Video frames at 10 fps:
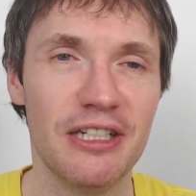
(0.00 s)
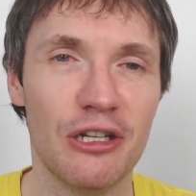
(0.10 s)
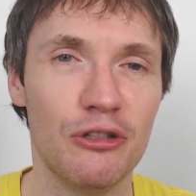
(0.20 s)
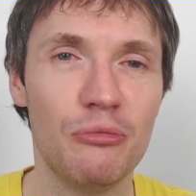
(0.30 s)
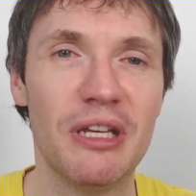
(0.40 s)

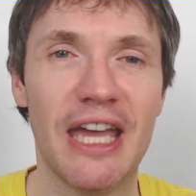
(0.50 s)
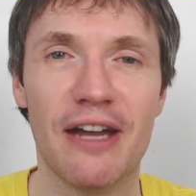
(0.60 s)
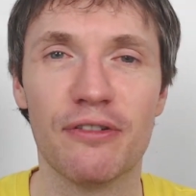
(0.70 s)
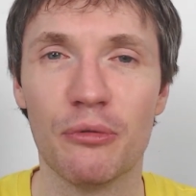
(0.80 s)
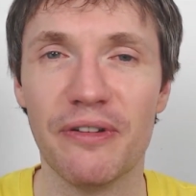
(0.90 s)
you know, do be
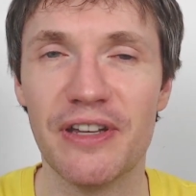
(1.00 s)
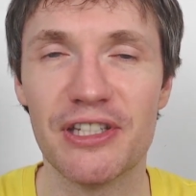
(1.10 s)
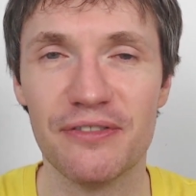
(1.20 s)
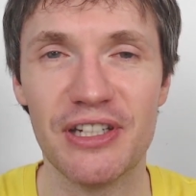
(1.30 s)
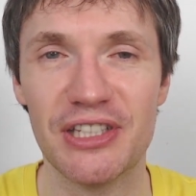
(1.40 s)
careful with
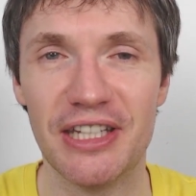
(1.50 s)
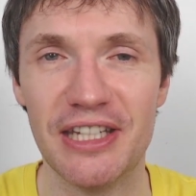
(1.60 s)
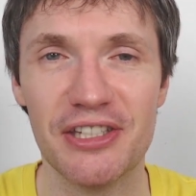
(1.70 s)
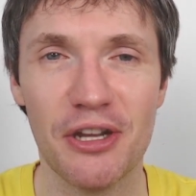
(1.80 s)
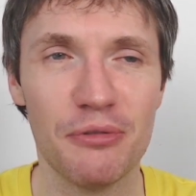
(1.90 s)
it and things like this.